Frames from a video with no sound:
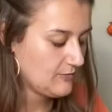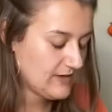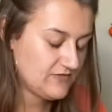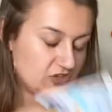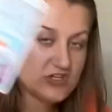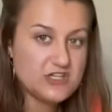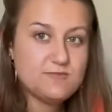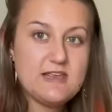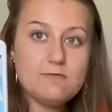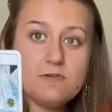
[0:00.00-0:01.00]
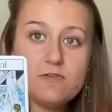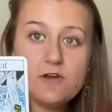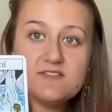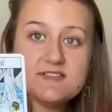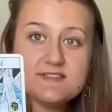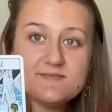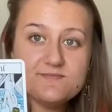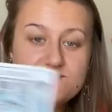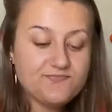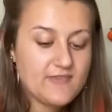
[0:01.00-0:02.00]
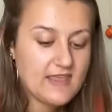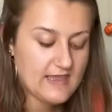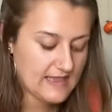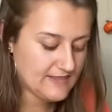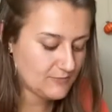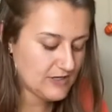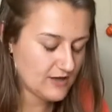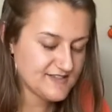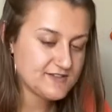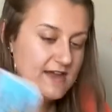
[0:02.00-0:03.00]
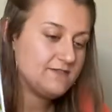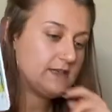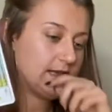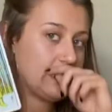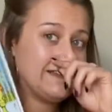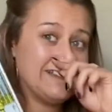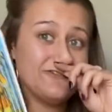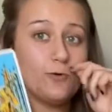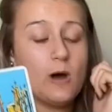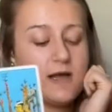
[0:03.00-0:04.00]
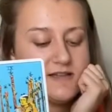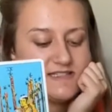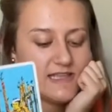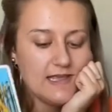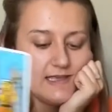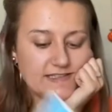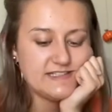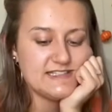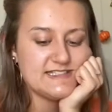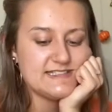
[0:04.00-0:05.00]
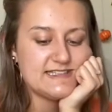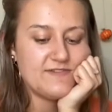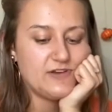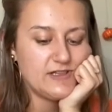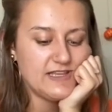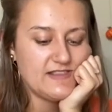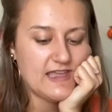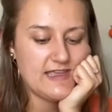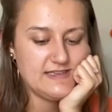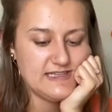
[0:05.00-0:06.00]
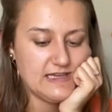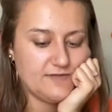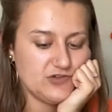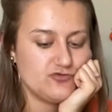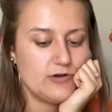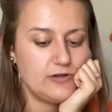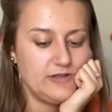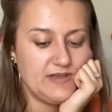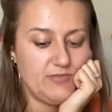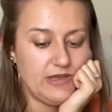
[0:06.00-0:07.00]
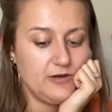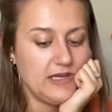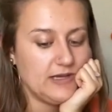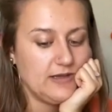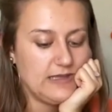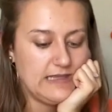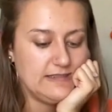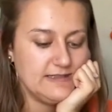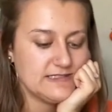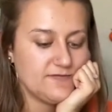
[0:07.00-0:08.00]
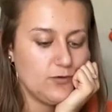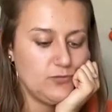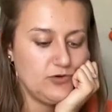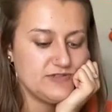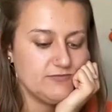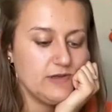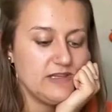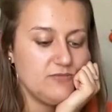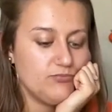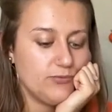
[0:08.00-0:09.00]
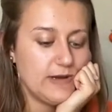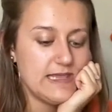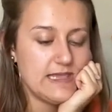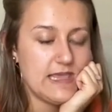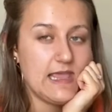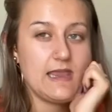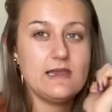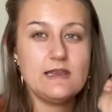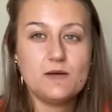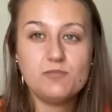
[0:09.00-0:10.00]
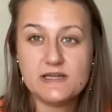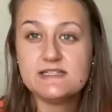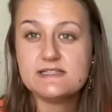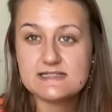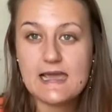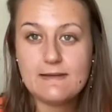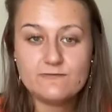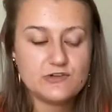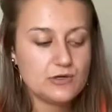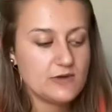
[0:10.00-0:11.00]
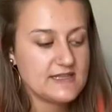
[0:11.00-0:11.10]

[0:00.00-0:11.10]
We have the Judgment in reverse, and then we also have the Nine of Wands. So this is definitely the ending of a struggling period. This full moon's really bringing in an abundant time for you.